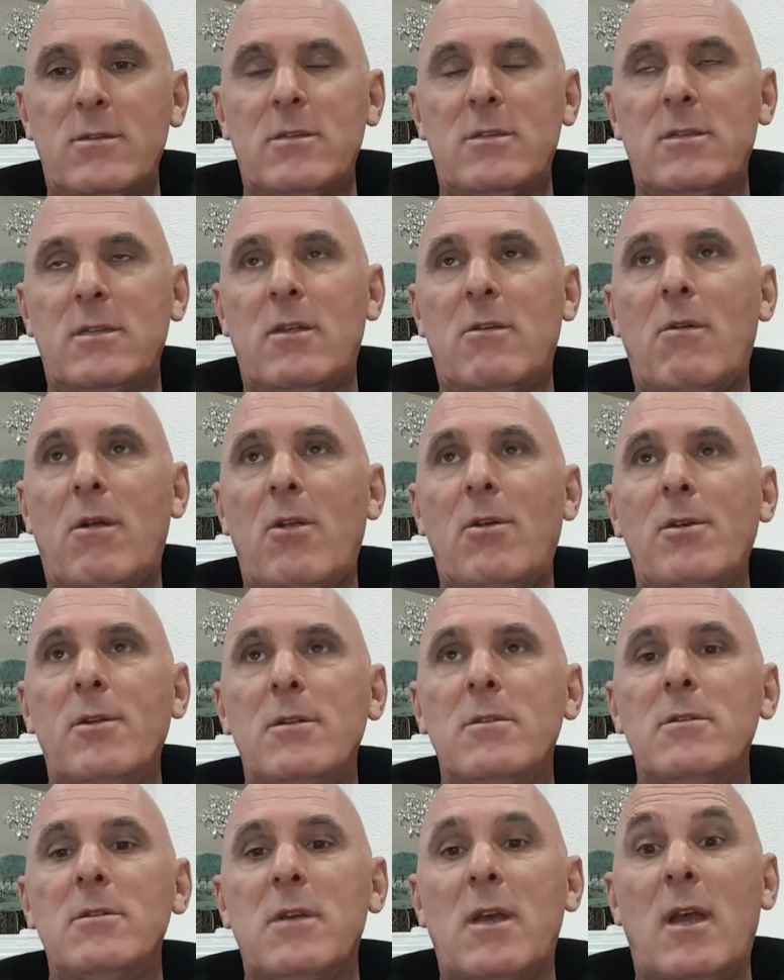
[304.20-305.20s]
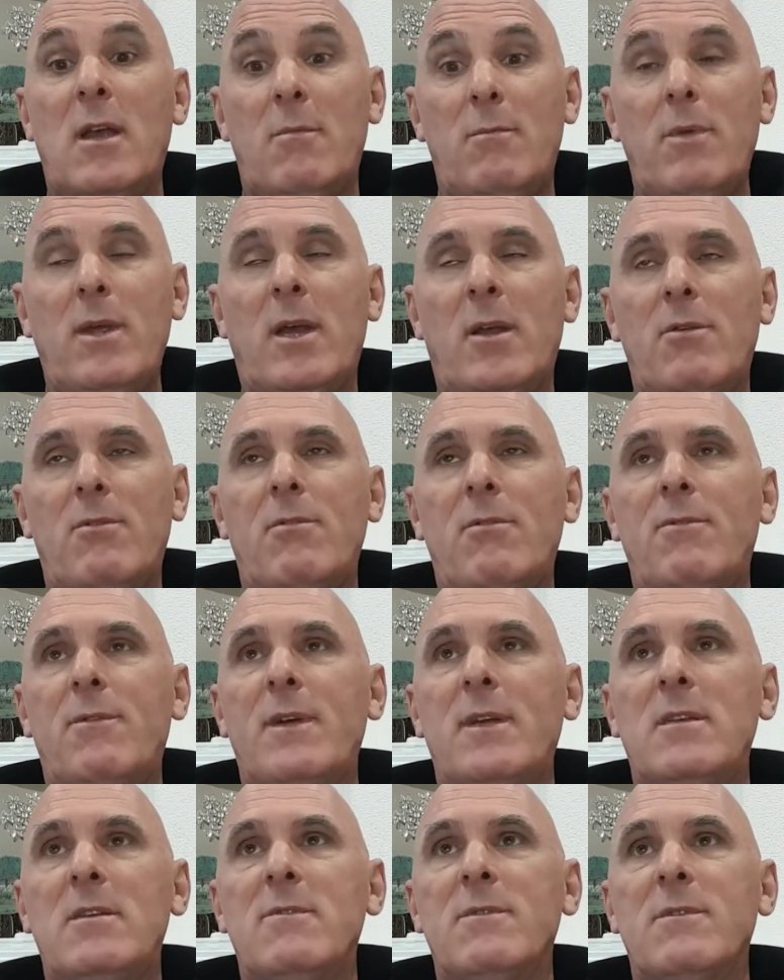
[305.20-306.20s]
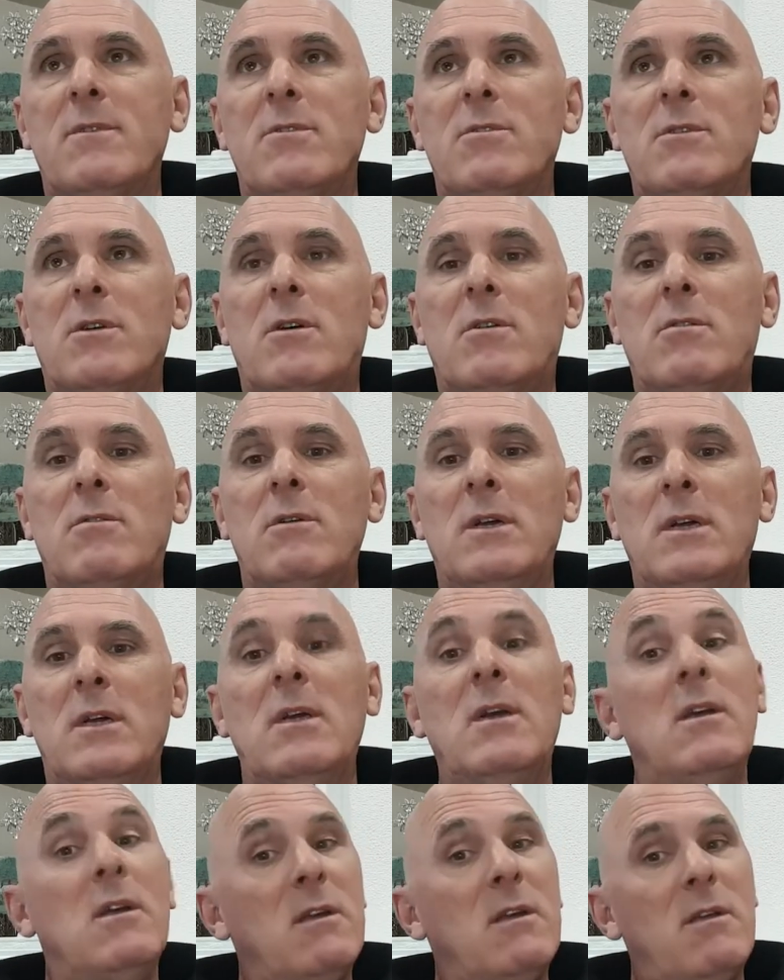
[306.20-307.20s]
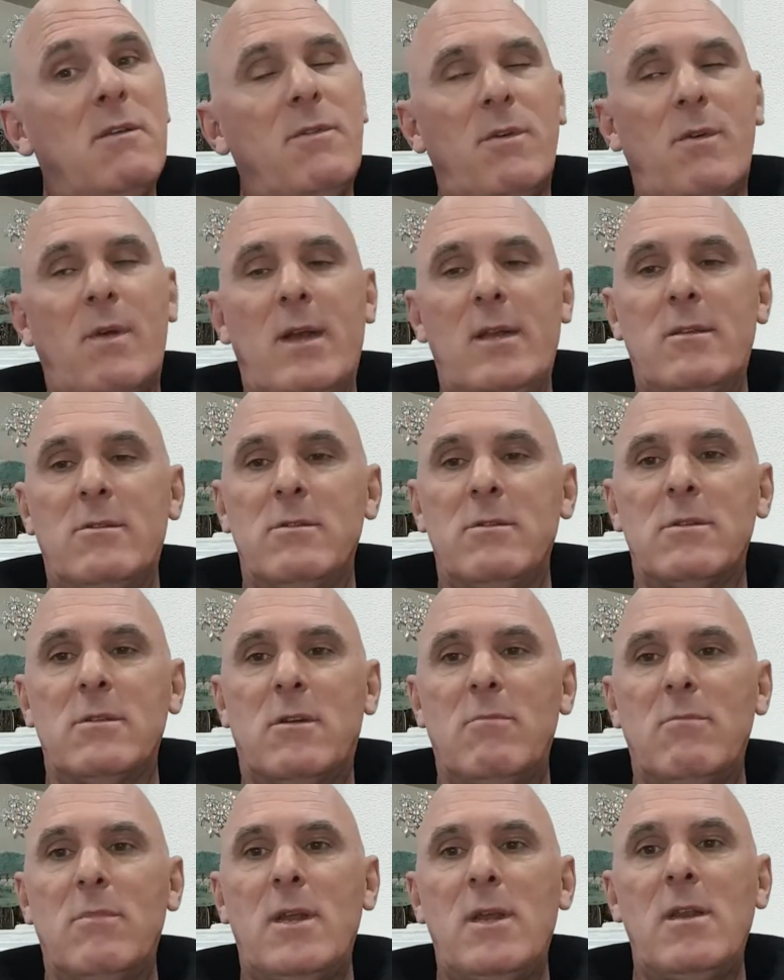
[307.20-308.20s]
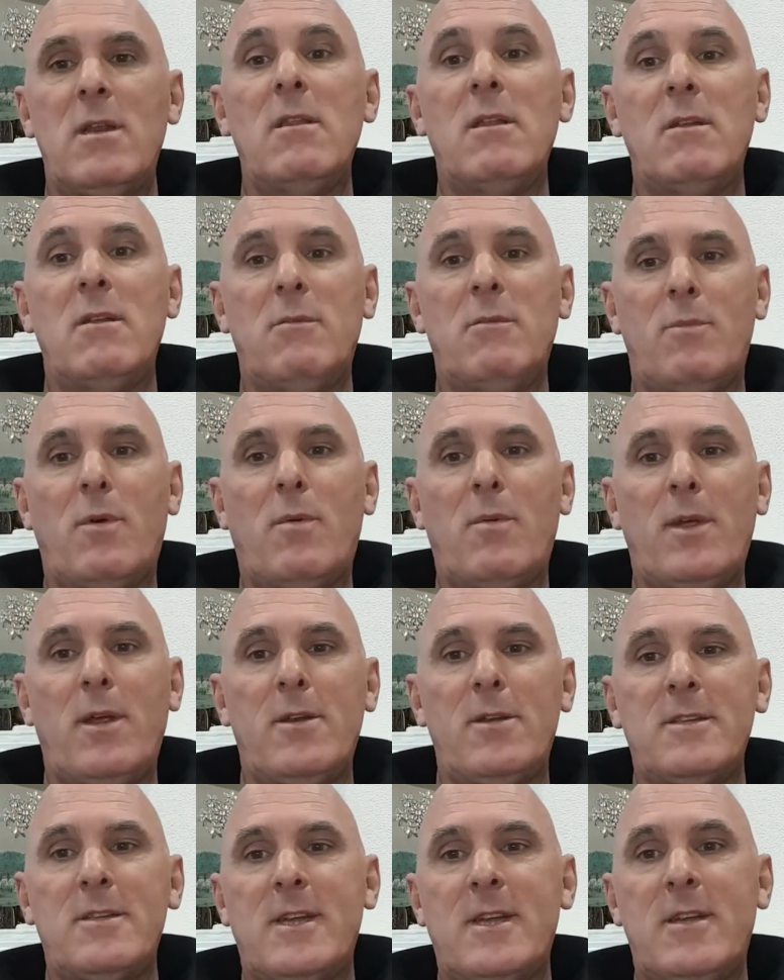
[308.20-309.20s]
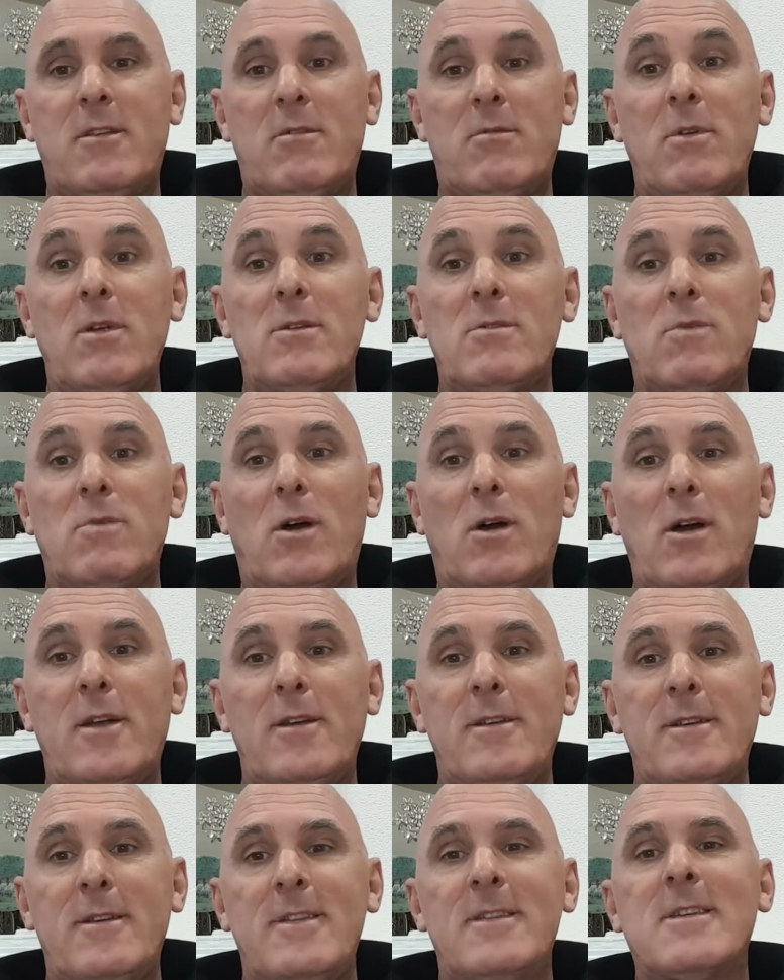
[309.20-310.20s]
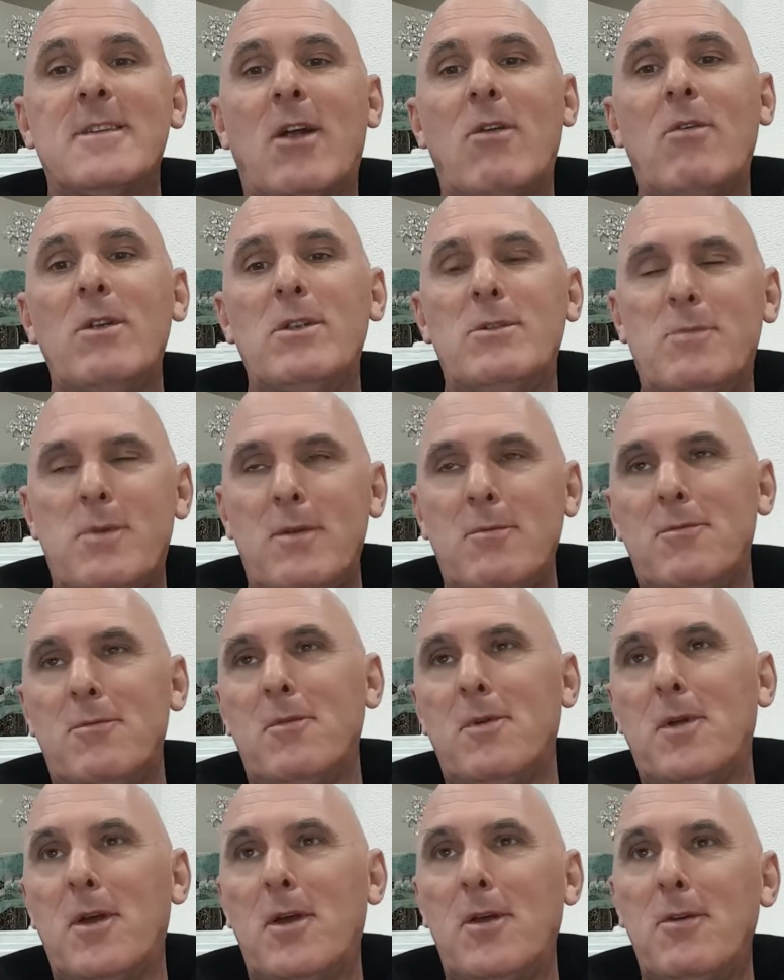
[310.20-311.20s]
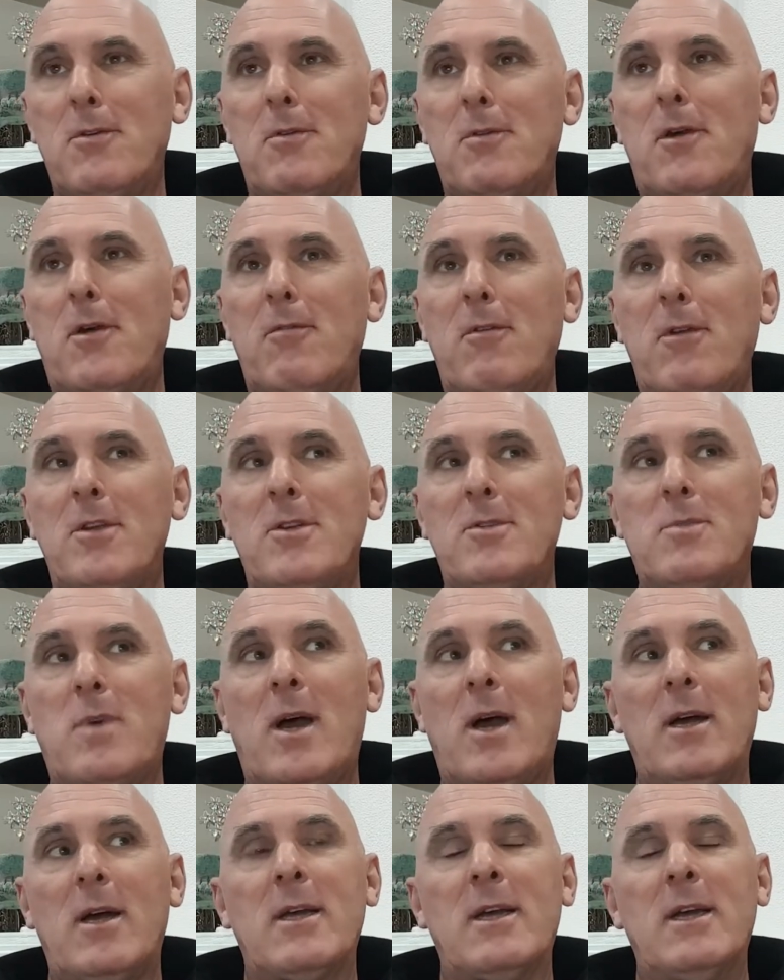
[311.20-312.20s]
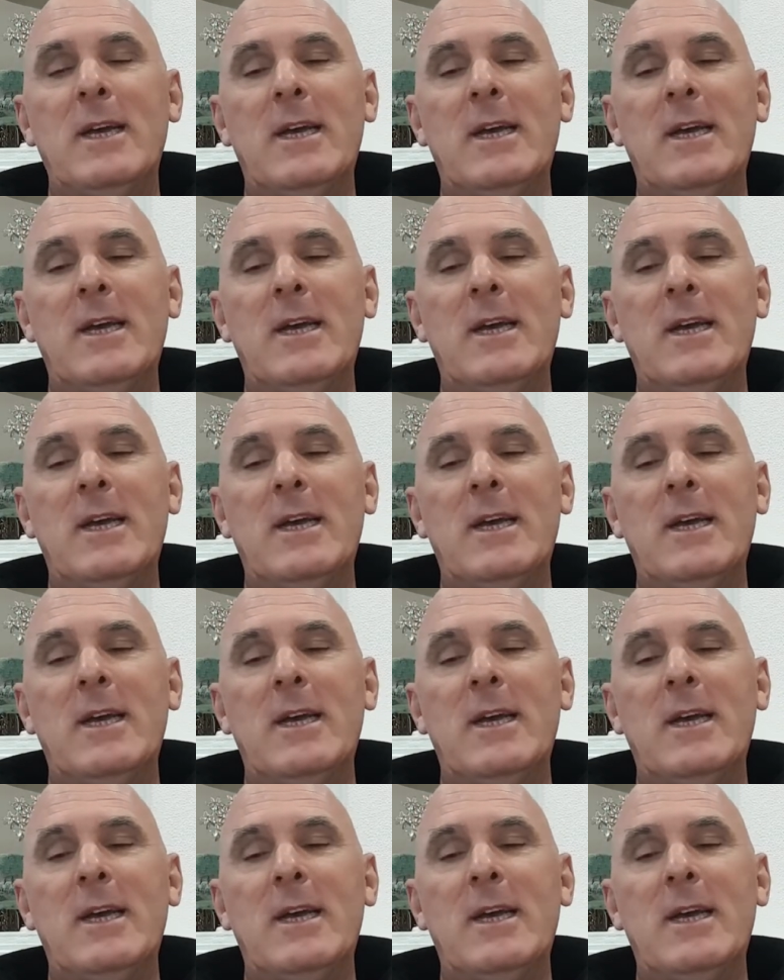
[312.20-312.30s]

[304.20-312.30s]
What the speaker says: to their owners and be under effective control? If your answer is not many, then you probably understand the reason why I discourage people from going to an off-leash park.